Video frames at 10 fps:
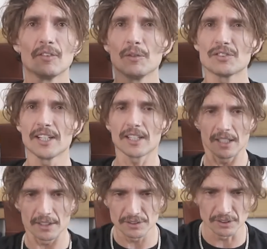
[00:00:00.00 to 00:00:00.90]
What's that
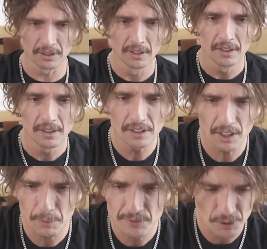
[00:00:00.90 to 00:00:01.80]
Carl song? You
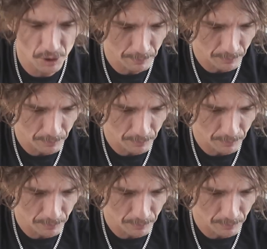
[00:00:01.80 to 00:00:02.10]
know the one I'm talking